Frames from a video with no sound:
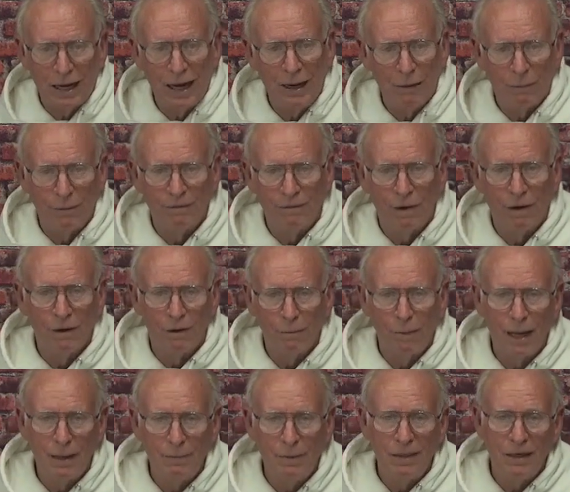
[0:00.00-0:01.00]
kind of prefer
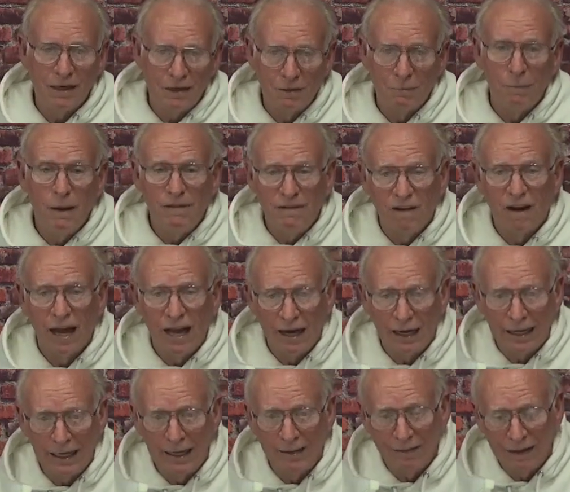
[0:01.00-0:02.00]
maybe just be flying
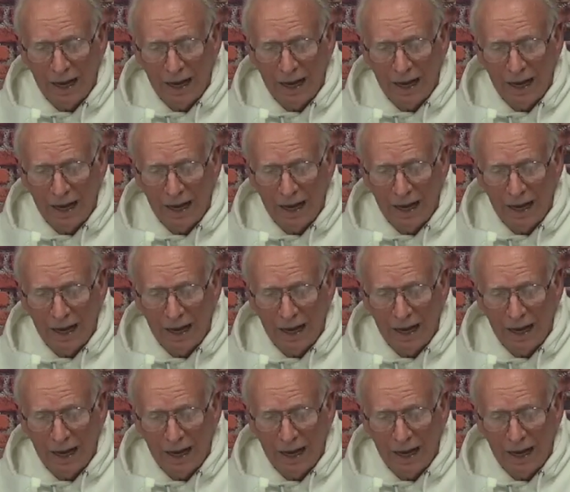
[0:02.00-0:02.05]
again